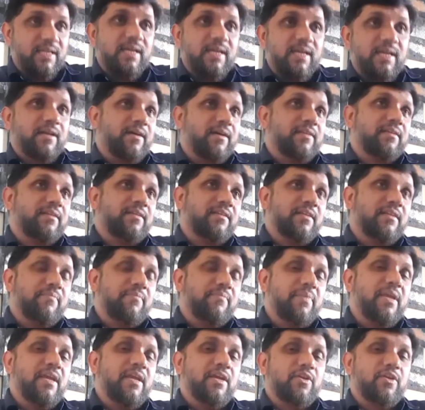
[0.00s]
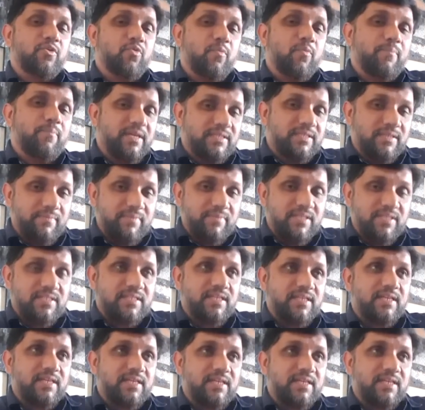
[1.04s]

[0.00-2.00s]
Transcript: rather than being too pessimistic